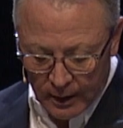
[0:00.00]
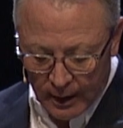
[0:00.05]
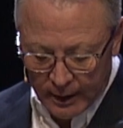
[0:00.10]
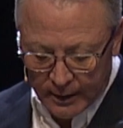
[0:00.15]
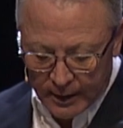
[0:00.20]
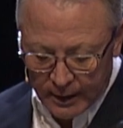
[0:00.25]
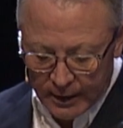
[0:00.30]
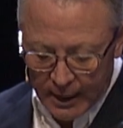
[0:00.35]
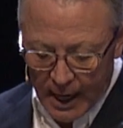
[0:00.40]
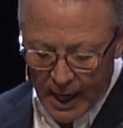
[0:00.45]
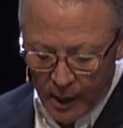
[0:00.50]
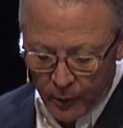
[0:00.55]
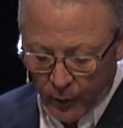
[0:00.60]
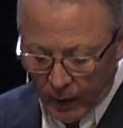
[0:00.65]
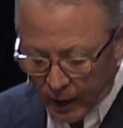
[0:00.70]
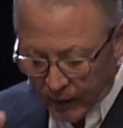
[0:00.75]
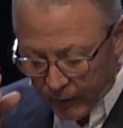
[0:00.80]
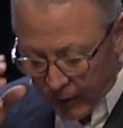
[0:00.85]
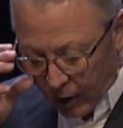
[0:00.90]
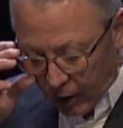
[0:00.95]
And today
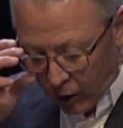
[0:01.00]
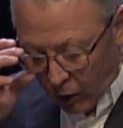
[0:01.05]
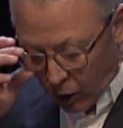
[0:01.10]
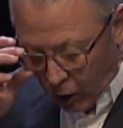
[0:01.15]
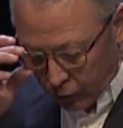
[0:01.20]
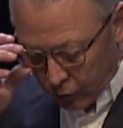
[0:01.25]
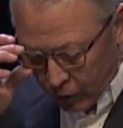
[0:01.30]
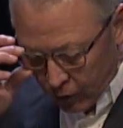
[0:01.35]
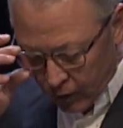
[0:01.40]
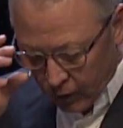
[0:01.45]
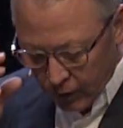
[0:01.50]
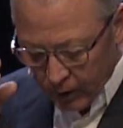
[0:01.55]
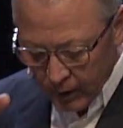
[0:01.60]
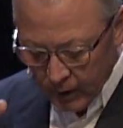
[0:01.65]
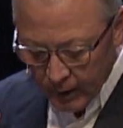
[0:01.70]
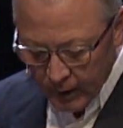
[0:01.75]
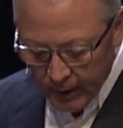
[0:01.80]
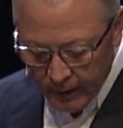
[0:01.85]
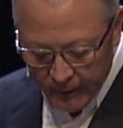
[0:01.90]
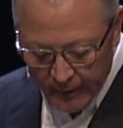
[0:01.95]
we live in a culture
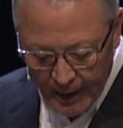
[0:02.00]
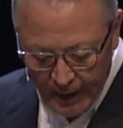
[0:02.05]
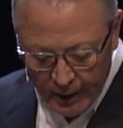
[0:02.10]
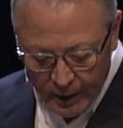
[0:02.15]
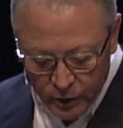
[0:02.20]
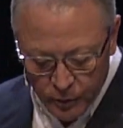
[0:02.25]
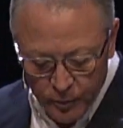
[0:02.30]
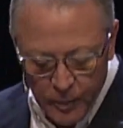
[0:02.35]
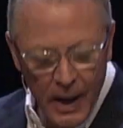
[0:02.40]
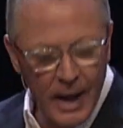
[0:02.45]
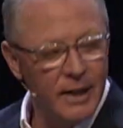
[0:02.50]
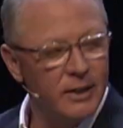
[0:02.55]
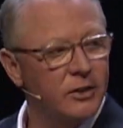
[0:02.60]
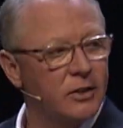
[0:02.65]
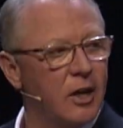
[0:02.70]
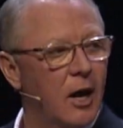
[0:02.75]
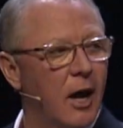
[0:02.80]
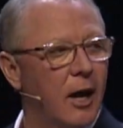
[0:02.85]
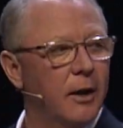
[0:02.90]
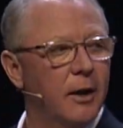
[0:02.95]
that is
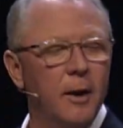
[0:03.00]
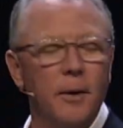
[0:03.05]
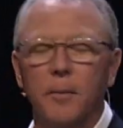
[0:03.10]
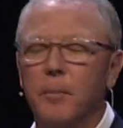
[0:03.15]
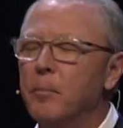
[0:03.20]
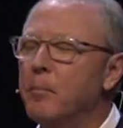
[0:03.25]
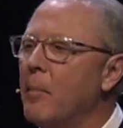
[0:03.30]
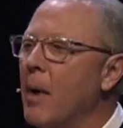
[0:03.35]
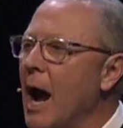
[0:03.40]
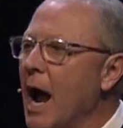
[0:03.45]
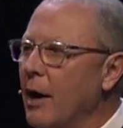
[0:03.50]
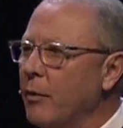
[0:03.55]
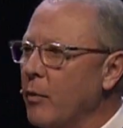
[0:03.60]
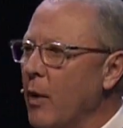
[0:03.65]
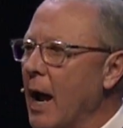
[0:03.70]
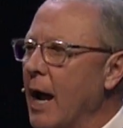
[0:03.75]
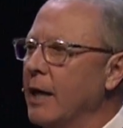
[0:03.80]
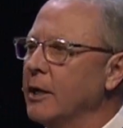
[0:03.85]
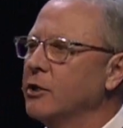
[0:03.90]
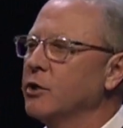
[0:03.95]
based on my
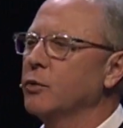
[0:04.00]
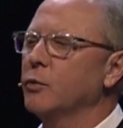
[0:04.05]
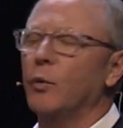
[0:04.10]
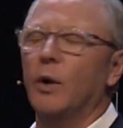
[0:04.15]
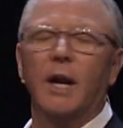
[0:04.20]
rights,